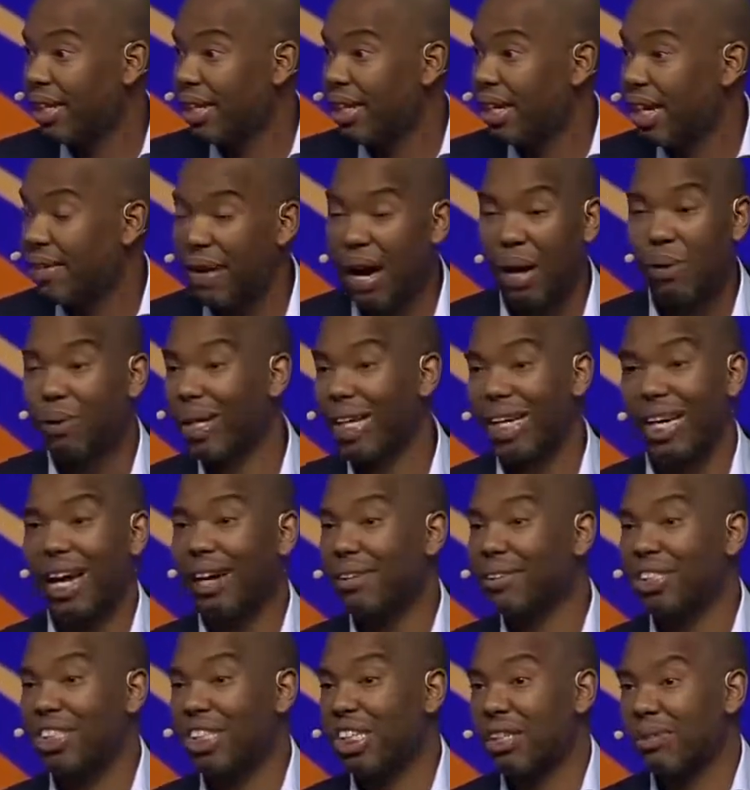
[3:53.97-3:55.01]
If I were in
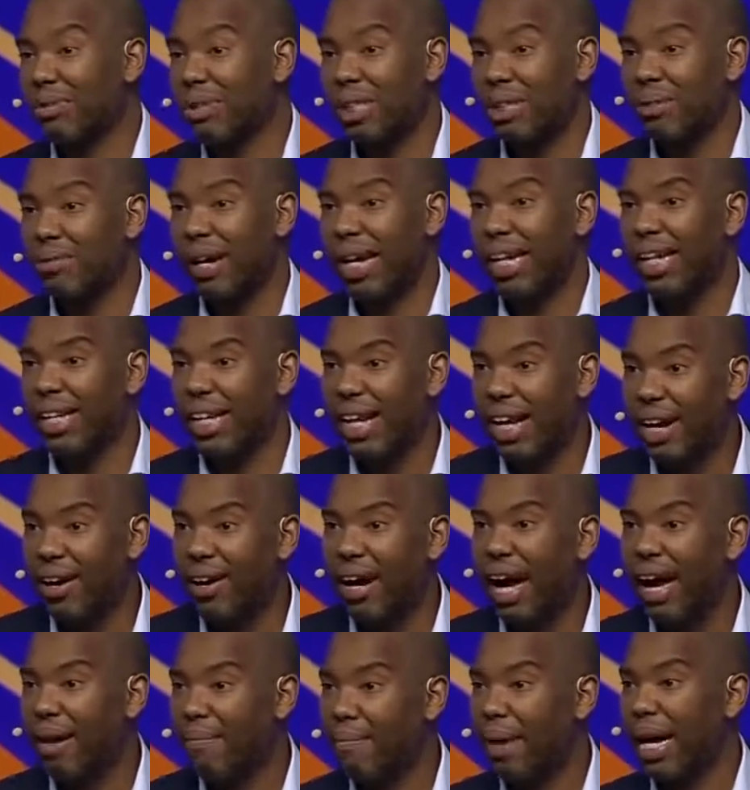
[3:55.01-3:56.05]
Algeria right now,
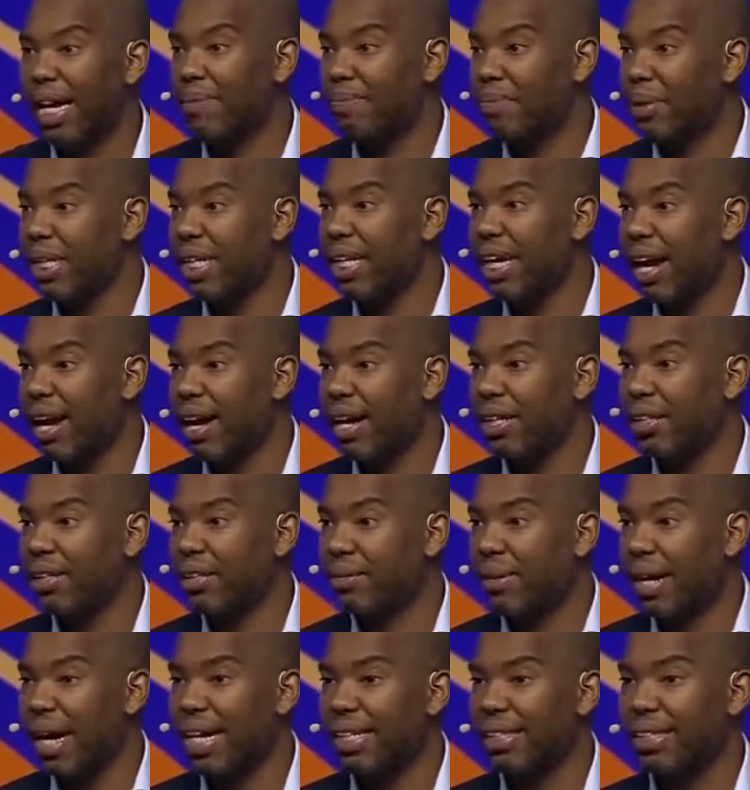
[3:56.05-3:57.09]
I might be
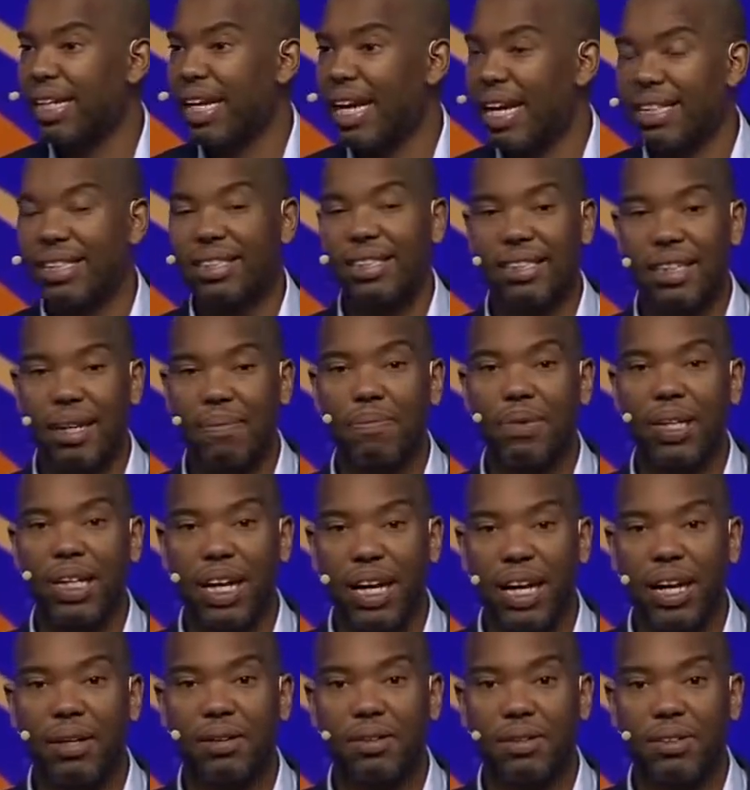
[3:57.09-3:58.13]
characterized as something
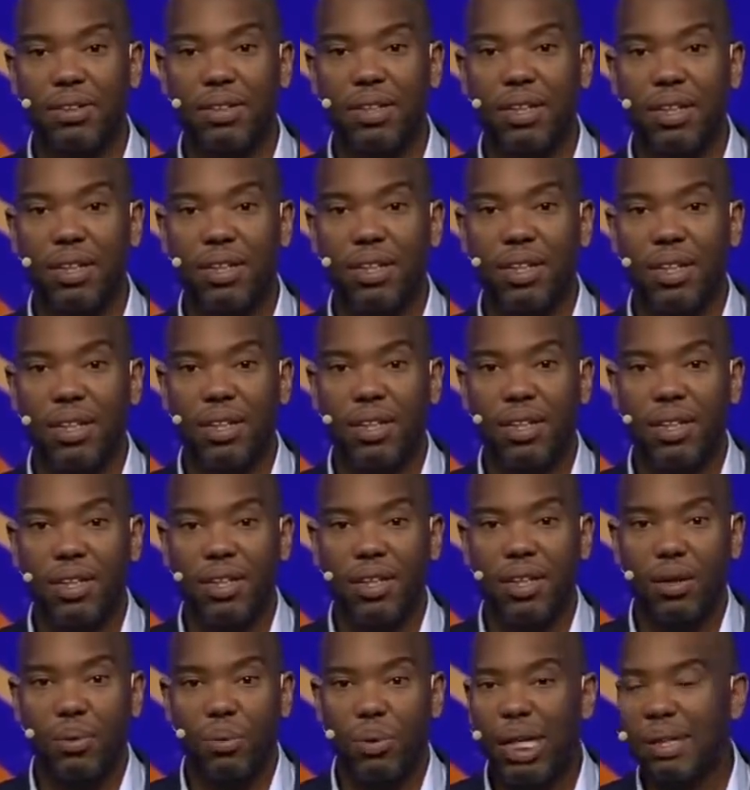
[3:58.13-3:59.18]
else.
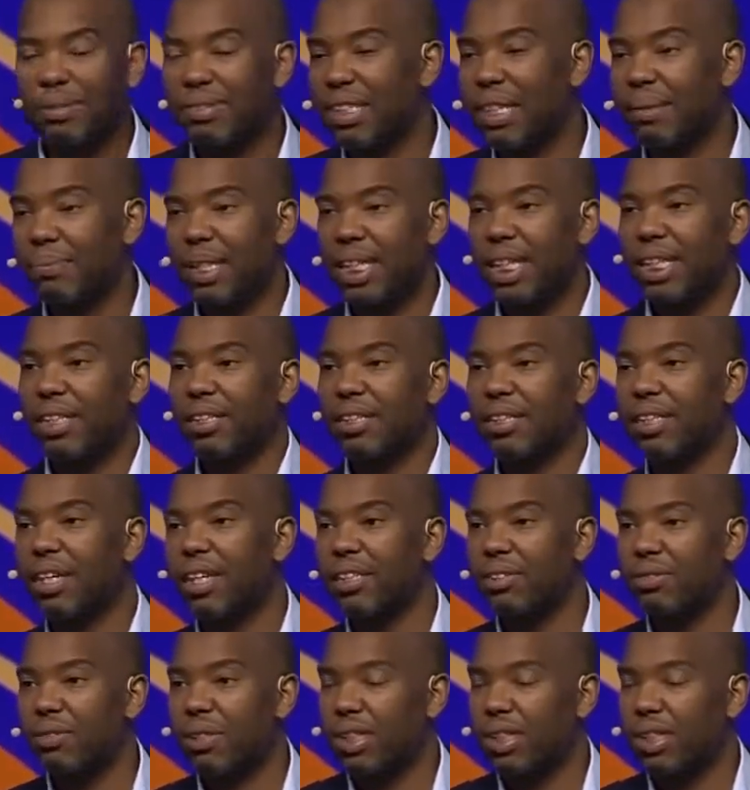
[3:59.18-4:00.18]
We have something in this country